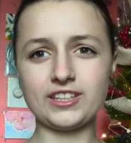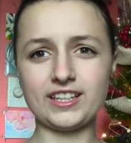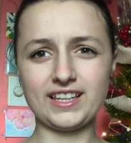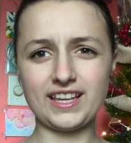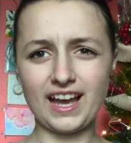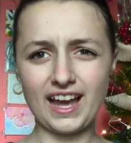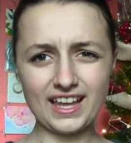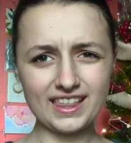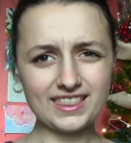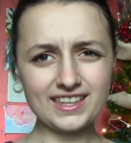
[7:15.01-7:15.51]

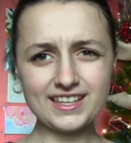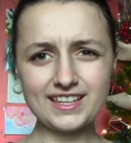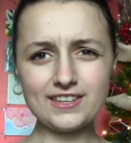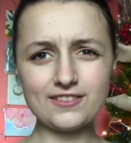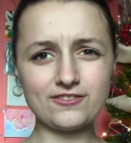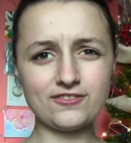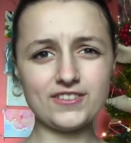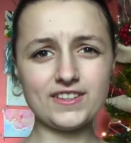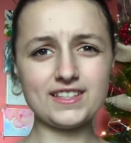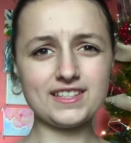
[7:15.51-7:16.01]
Like, I think
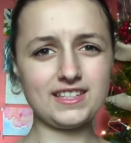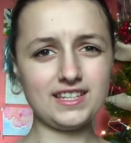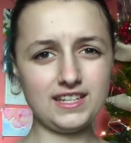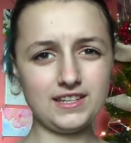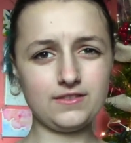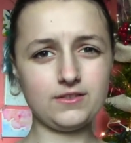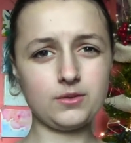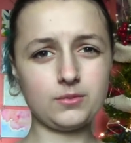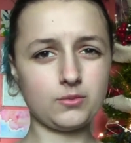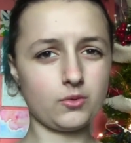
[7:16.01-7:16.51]
it fizzed
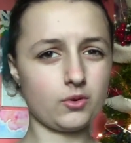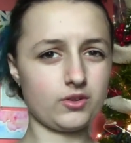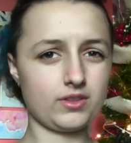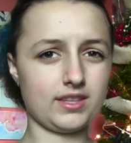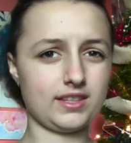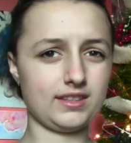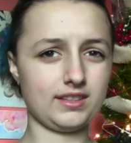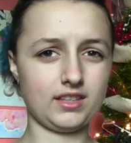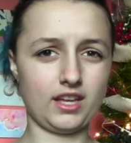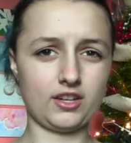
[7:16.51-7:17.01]
even more
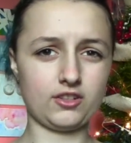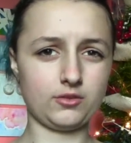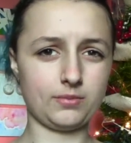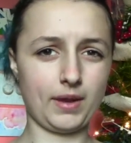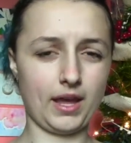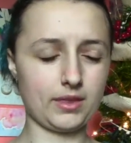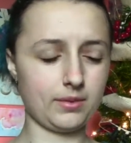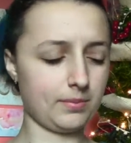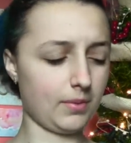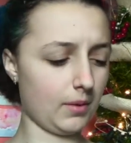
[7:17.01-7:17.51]
than Lush
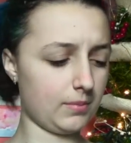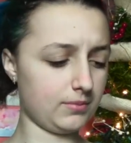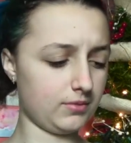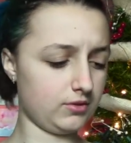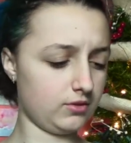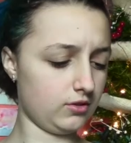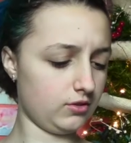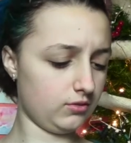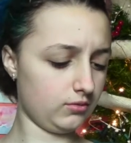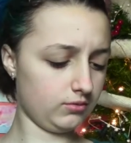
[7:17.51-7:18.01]
bath
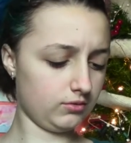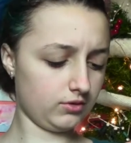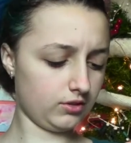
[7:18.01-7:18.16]
bombs do,